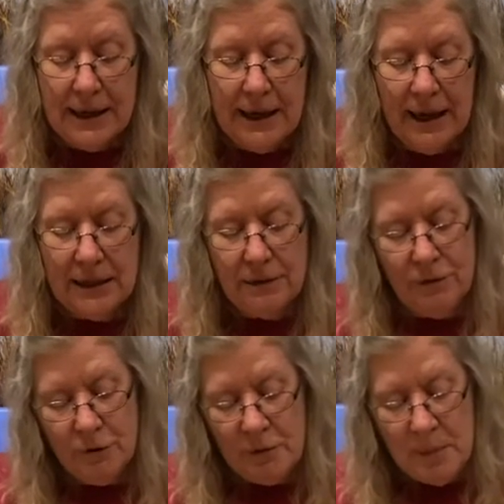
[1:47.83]
And if
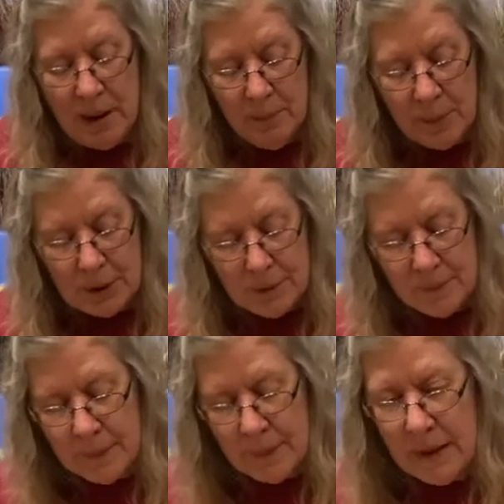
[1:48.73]
you remember,
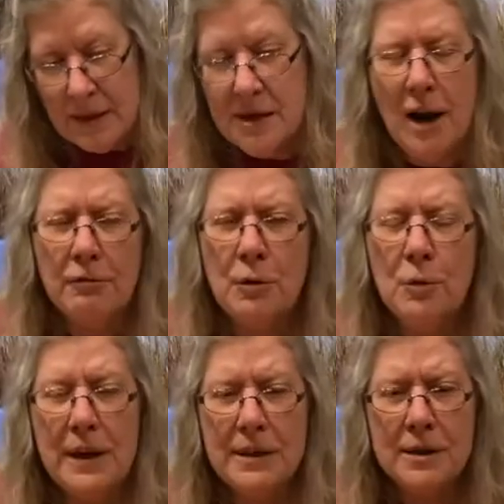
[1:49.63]
several
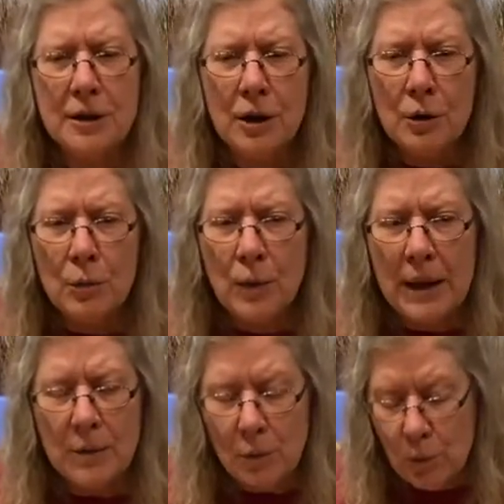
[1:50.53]
weeks ago
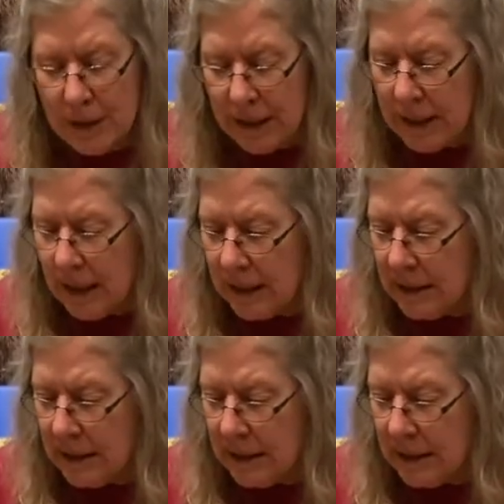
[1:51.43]
when we